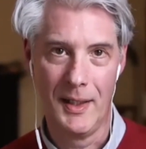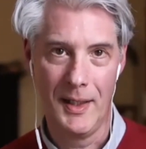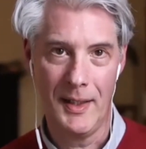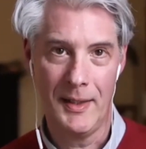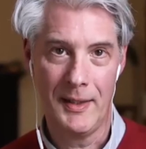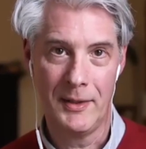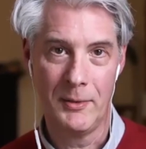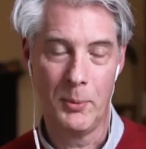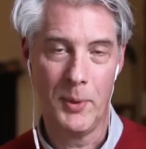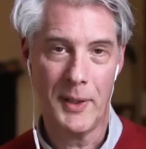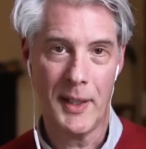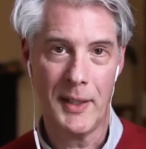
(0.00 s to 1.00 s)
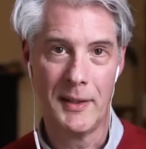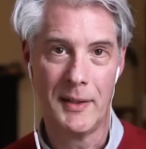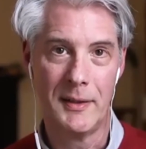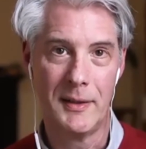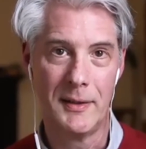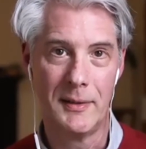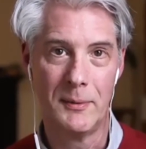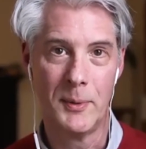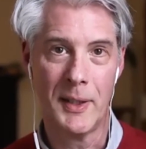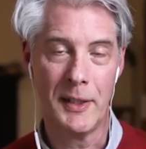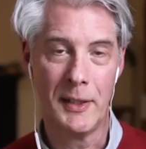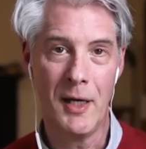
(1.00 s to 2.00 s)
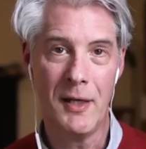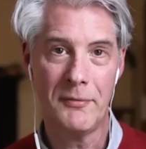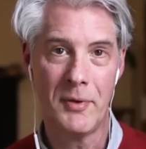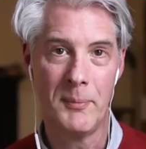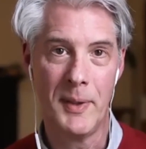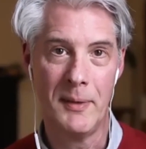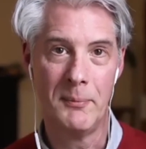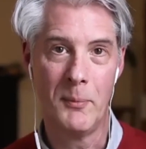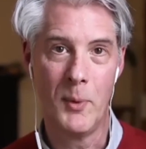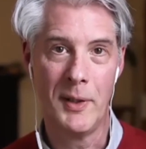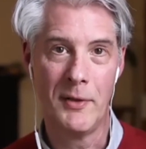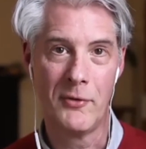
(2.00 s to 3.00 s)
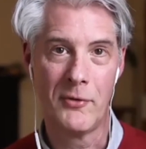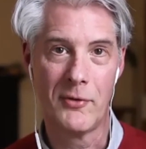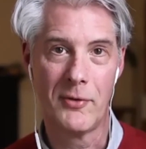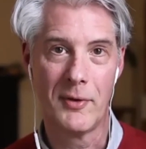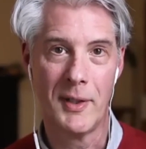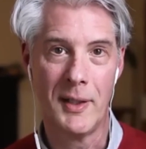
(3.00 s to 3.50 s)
And what I got from him was